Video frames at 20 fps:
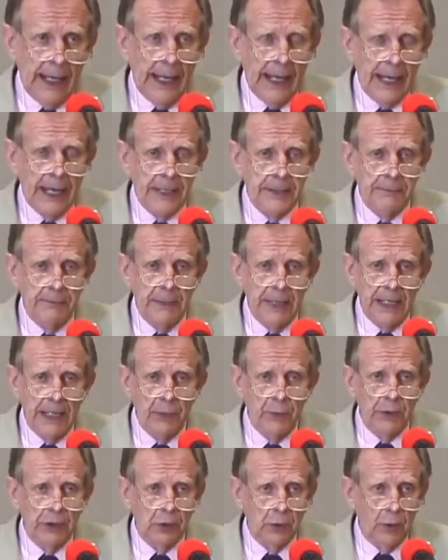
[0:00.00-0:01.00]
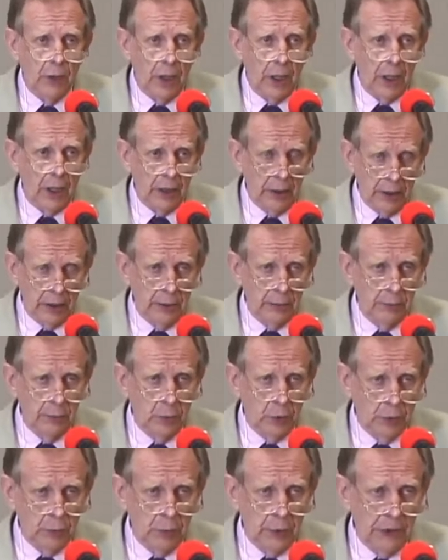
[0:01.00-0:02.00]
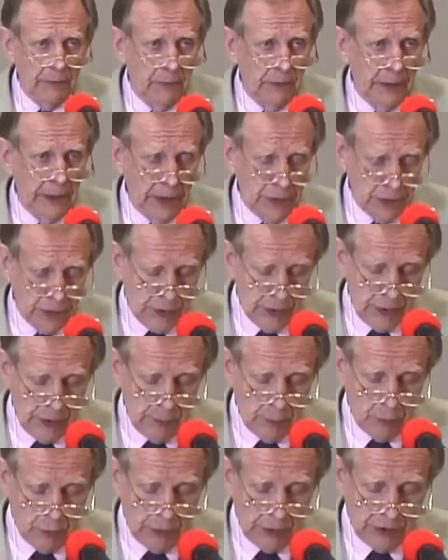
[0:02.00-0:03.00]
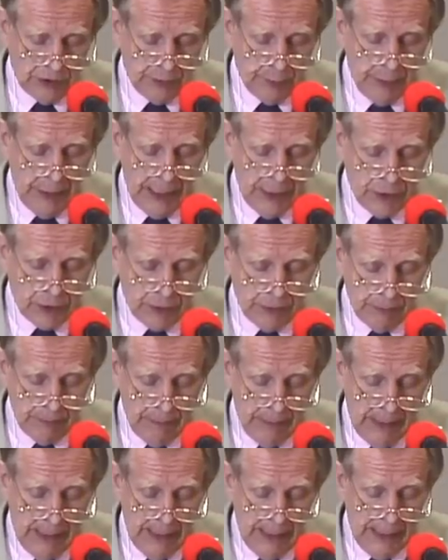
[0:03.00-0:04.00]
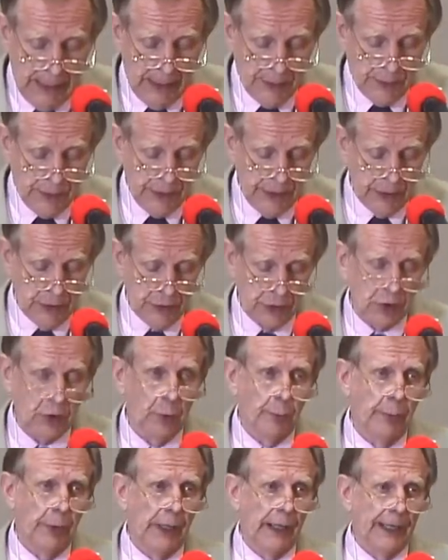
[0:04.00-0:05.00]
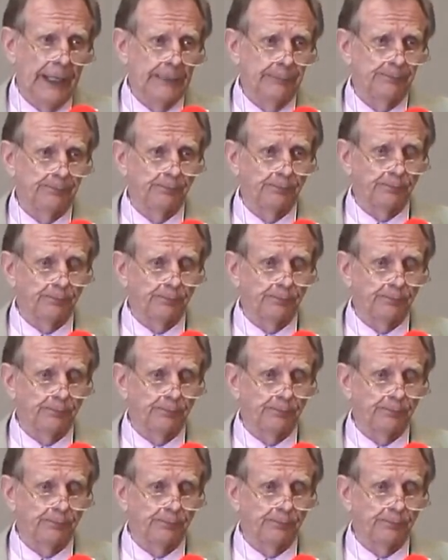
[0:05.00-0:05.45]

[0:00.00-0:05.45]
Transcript: and may require more revelation and more expansion as the years go by.